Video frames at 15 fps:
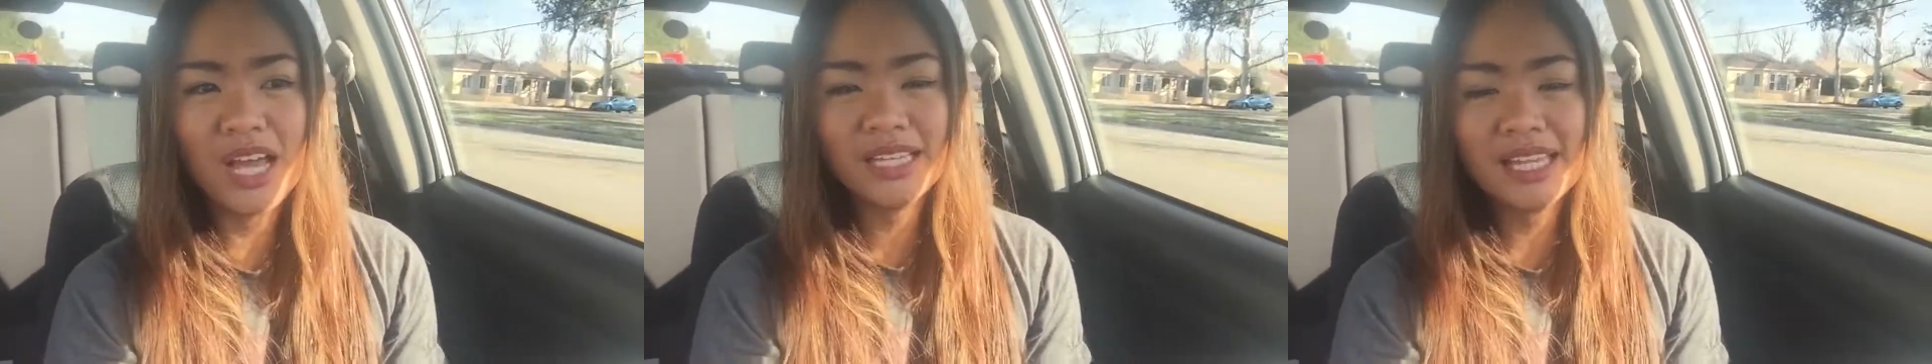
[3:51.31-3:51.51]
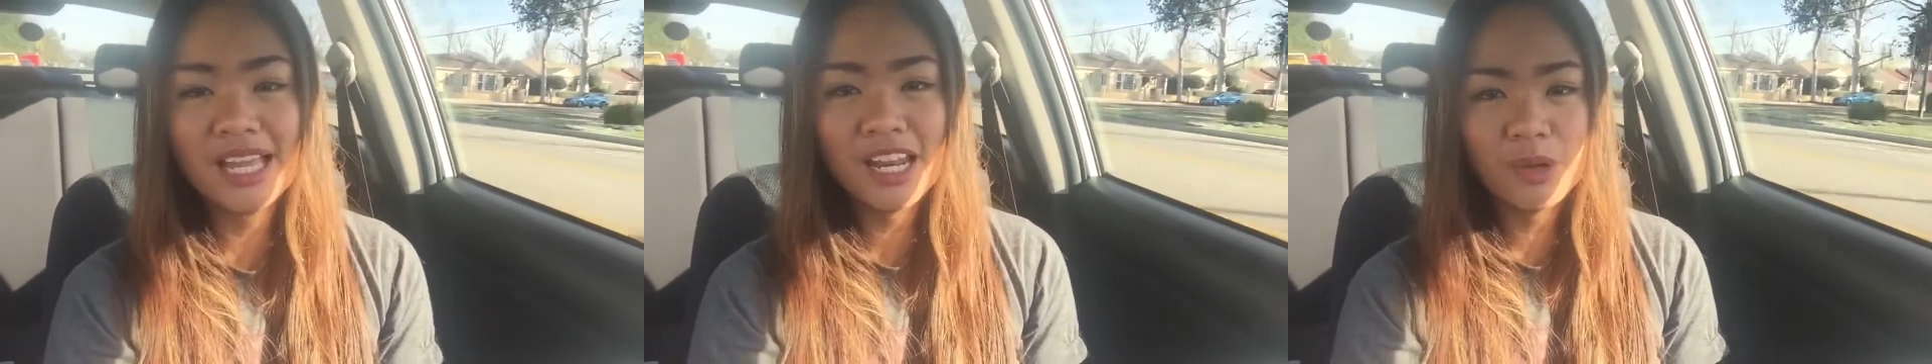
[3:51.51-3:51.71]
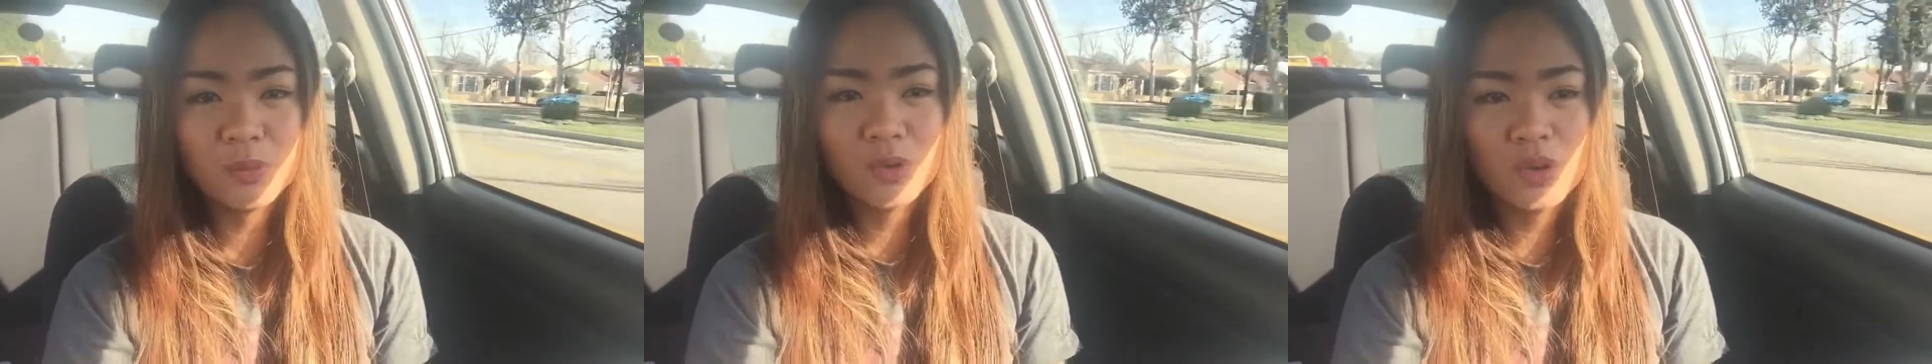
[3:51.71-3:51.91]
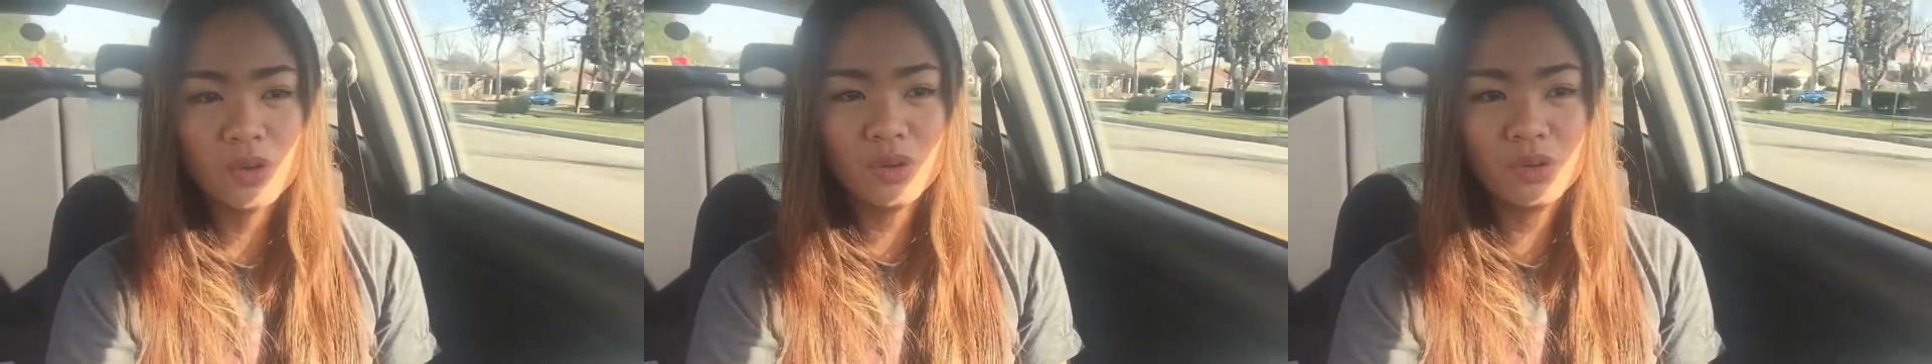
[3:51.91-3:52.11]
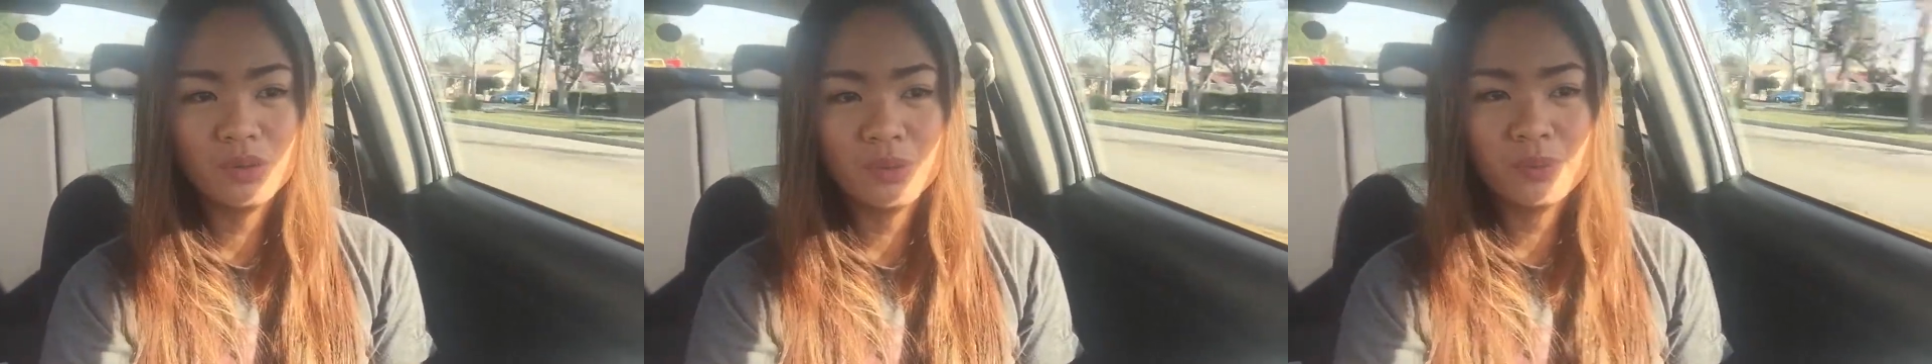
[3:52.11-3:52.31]
At alam
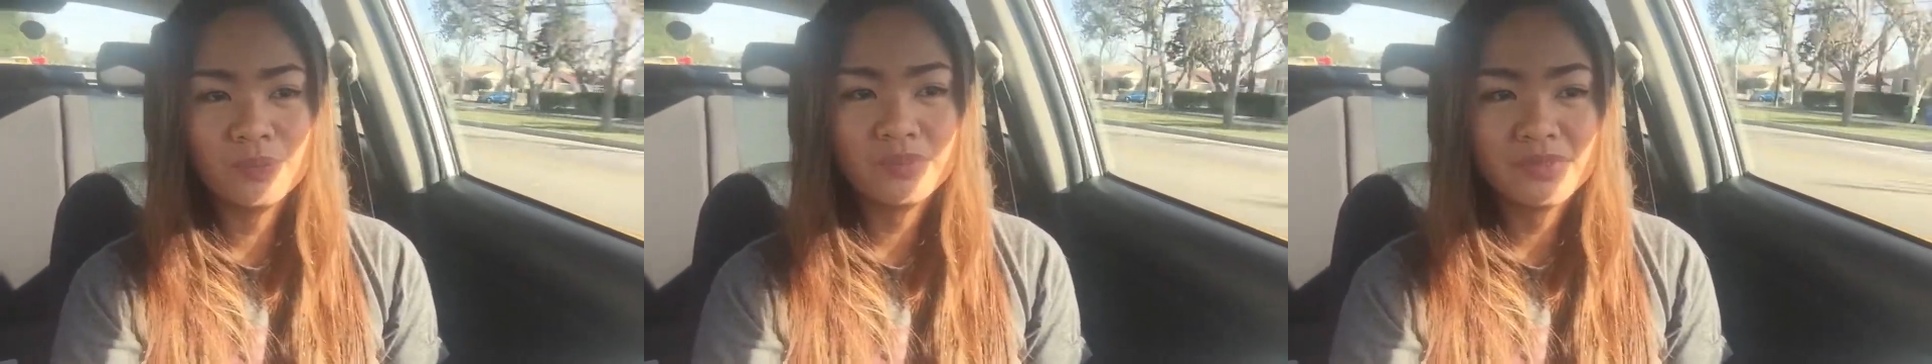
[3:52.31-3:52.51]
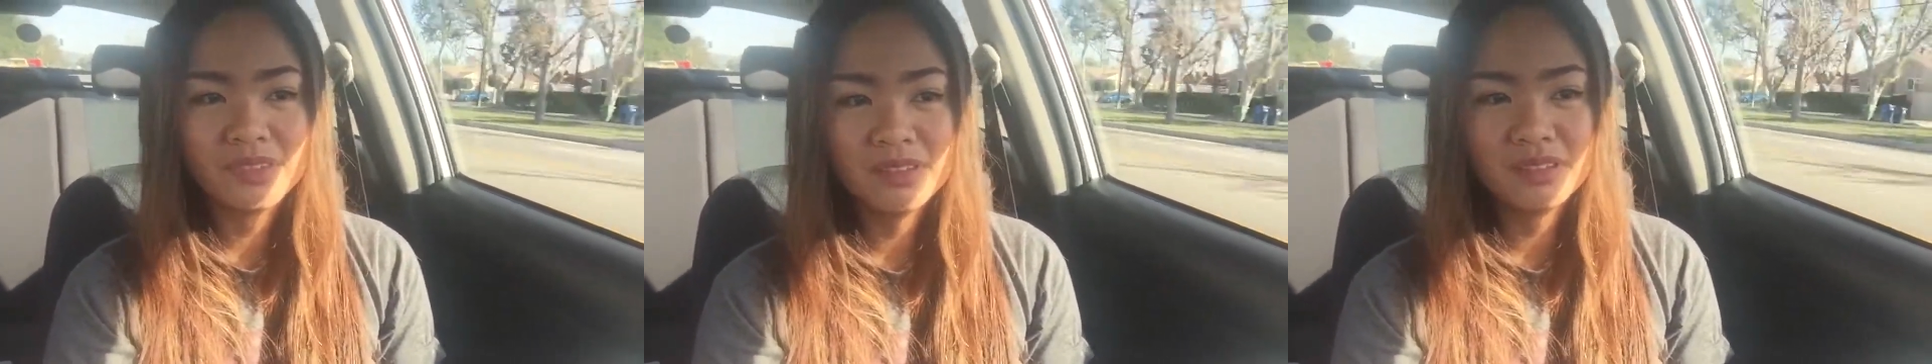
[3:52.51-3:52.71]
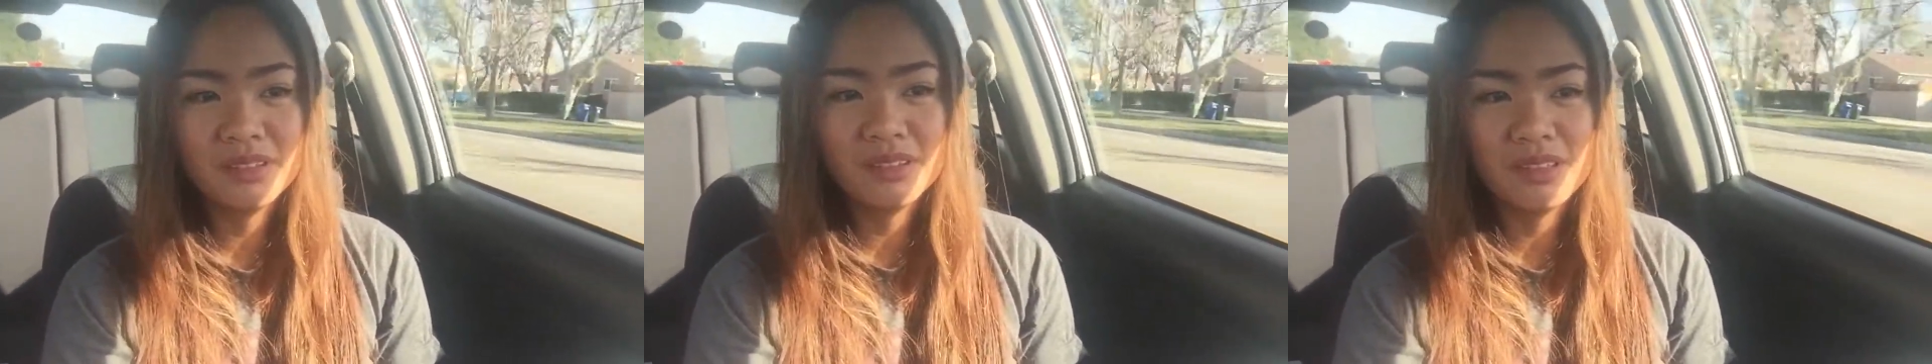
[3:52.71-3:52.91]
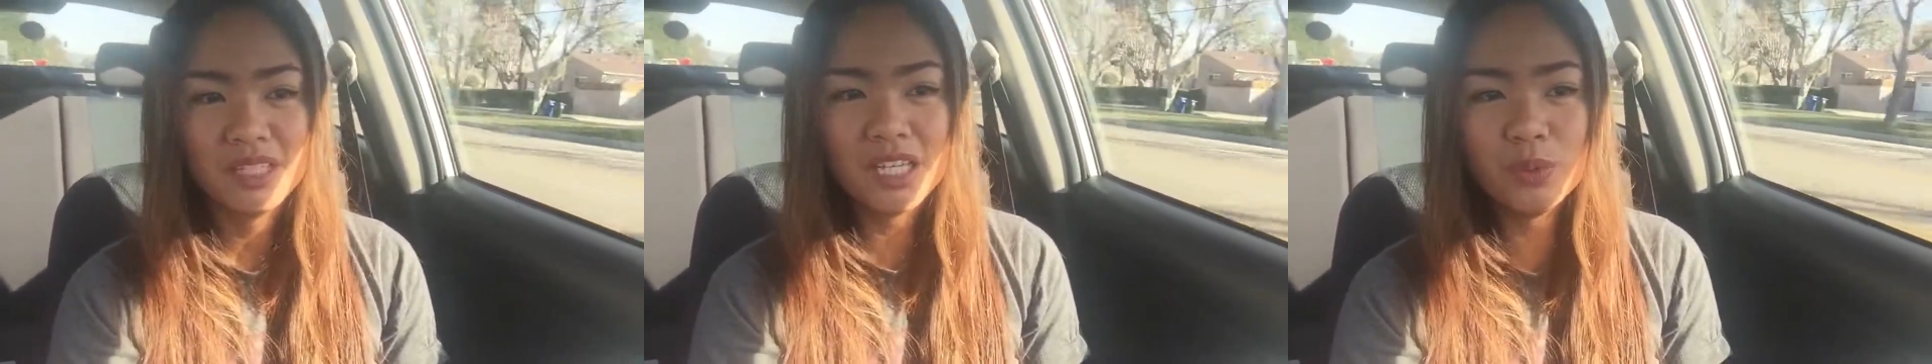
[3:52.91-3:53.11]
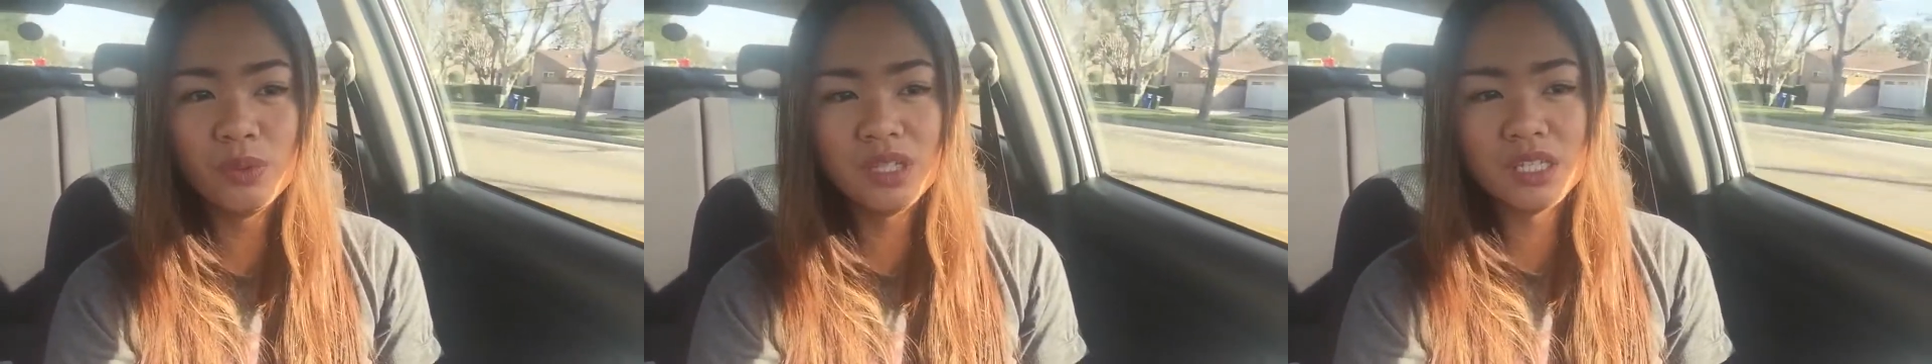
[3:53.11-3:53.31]
kong
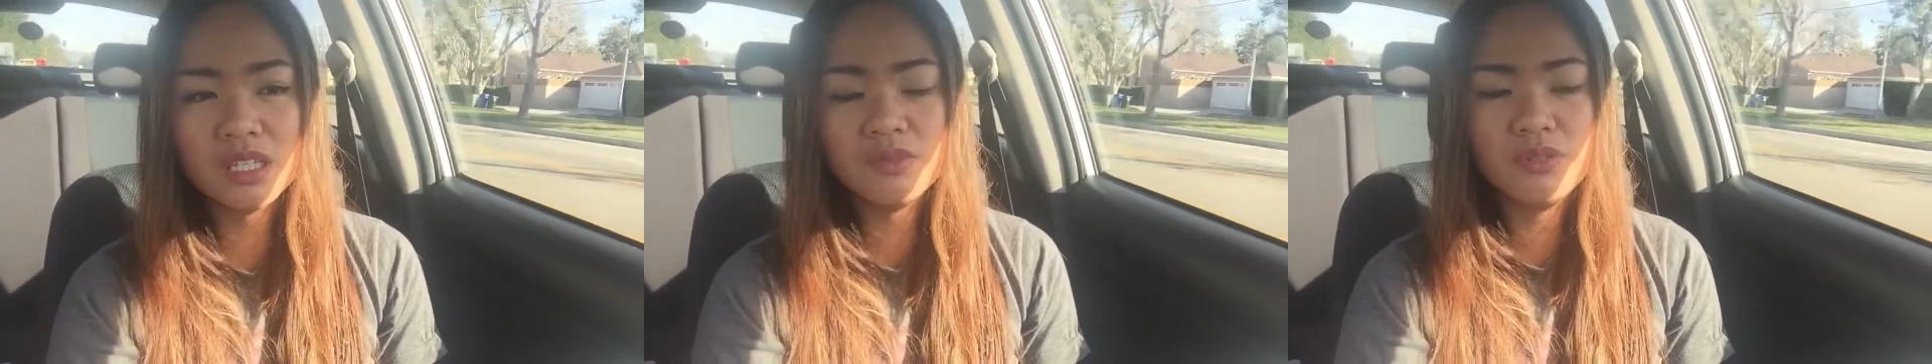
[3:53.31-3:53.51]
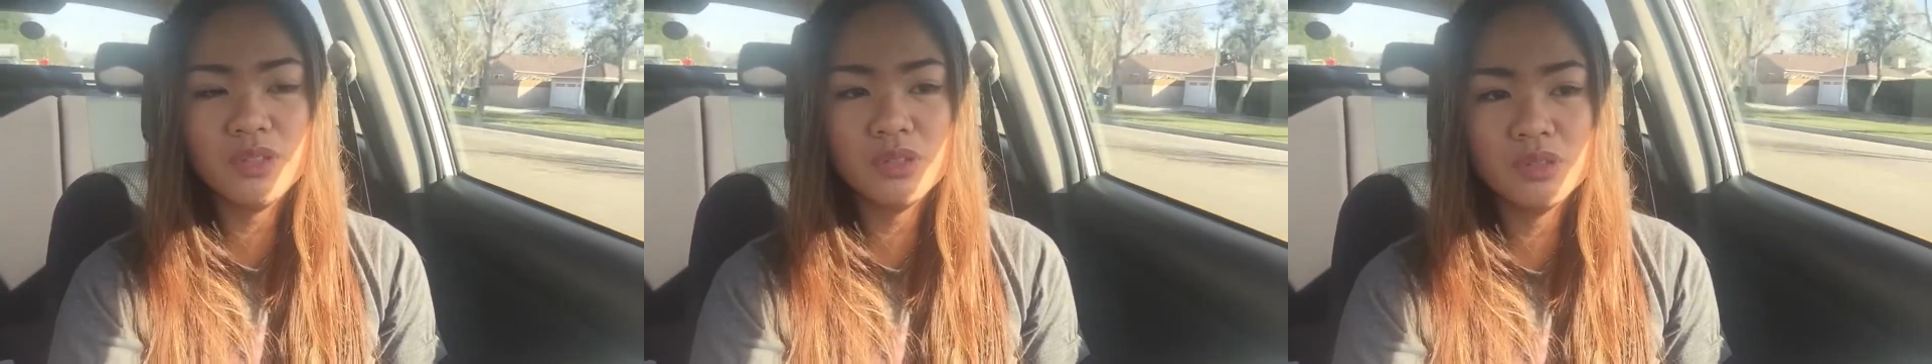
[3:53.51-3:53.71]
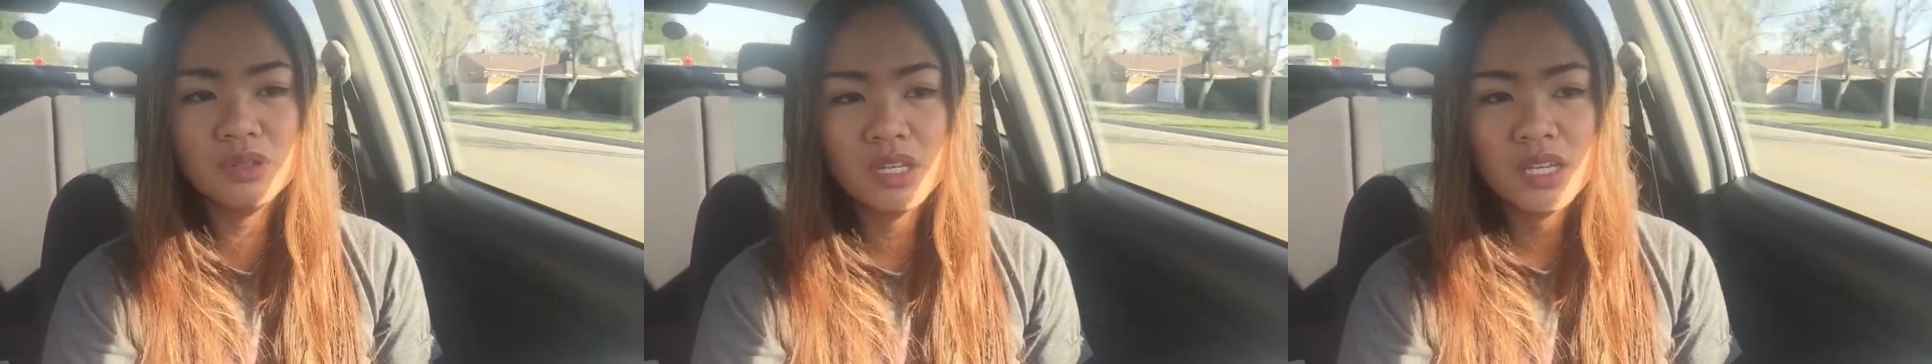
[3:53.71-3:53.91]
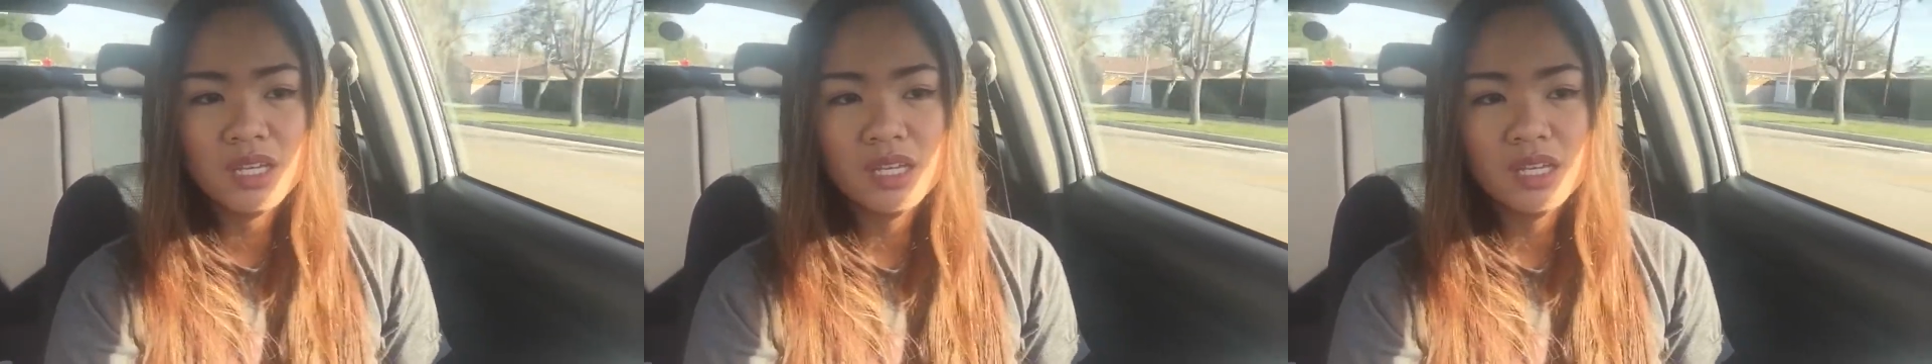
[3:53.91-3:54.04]
He will give you